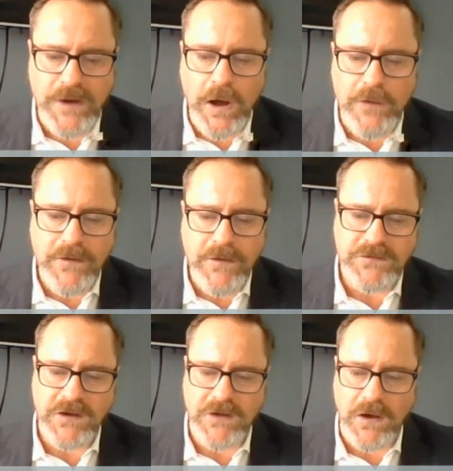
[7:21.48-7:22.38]
We know
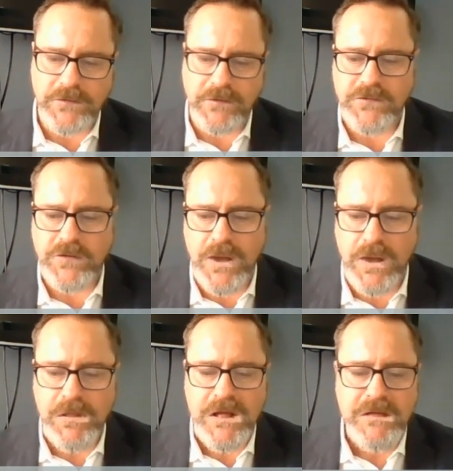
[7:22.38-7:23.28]
these details of the
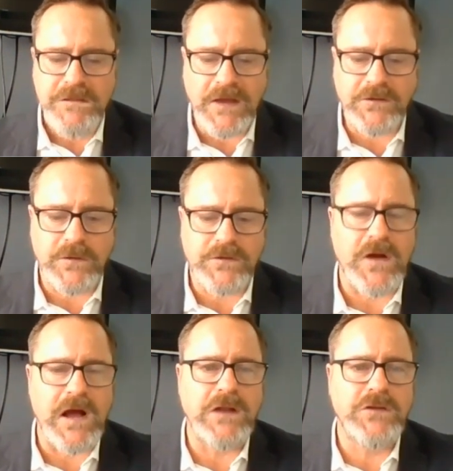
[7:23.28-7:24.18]
trial thanks to
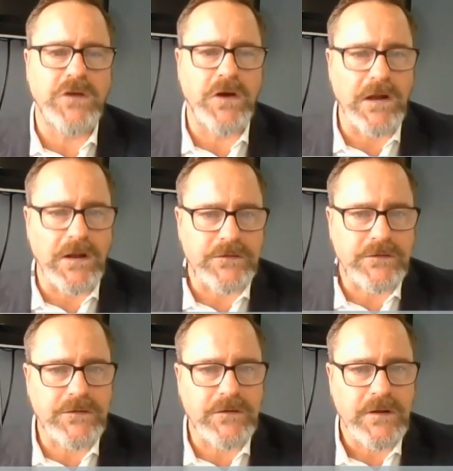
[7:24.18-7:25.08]
Australian
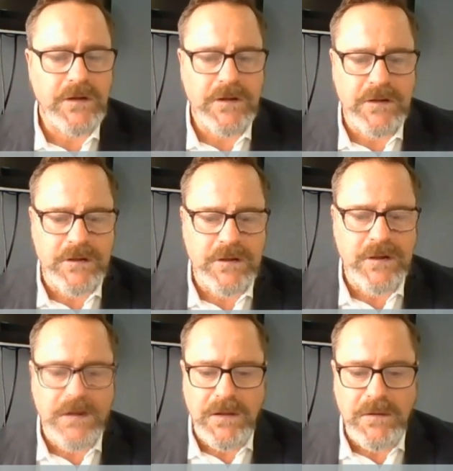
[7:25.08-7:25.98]
journalists
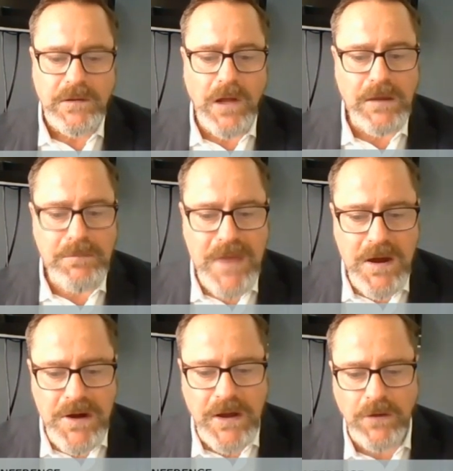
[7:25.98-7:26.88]
like
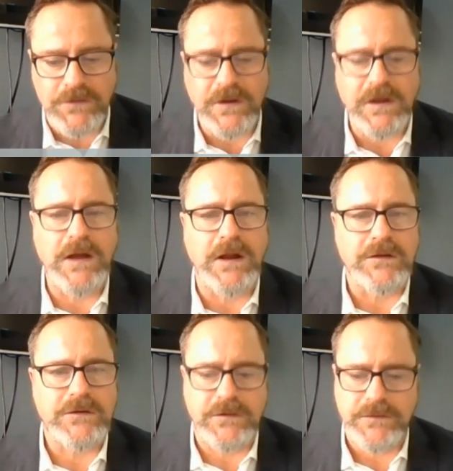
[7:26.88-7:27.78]
Mary
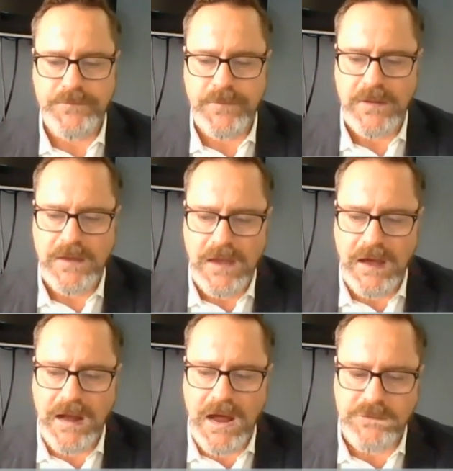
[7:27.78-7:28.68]
Kostakidis
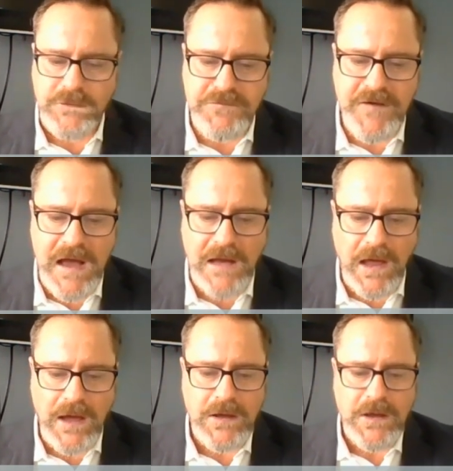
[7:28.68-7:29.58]
and Andrew
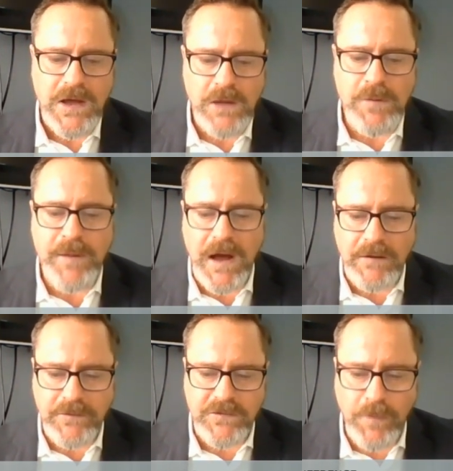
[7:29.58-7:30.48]
Fowler, who were
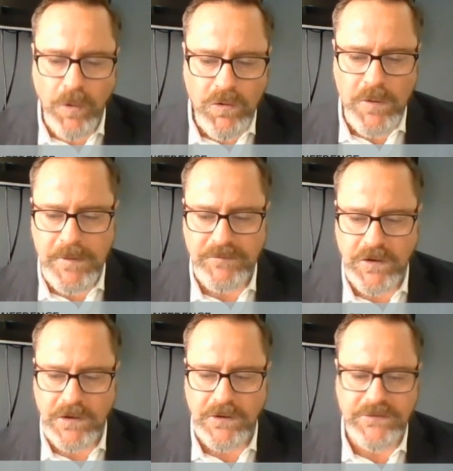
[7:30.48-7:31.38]
part of a small group of
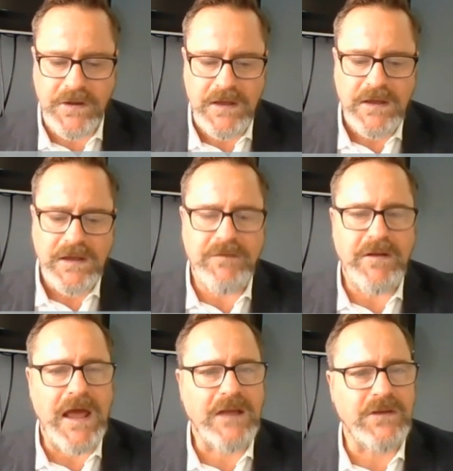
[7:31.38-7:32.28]
journalists
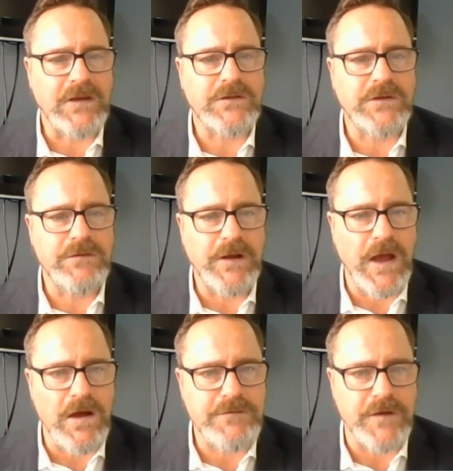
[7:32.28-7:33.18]
given access to
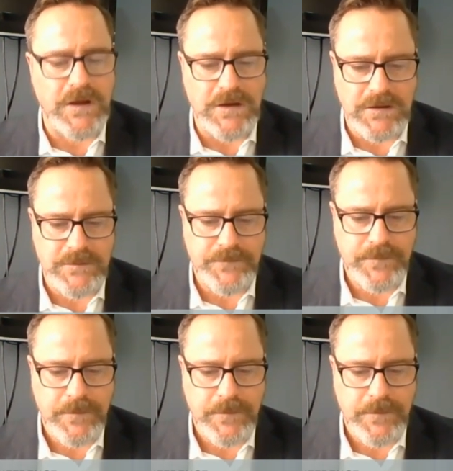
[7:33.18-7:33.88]
video feed.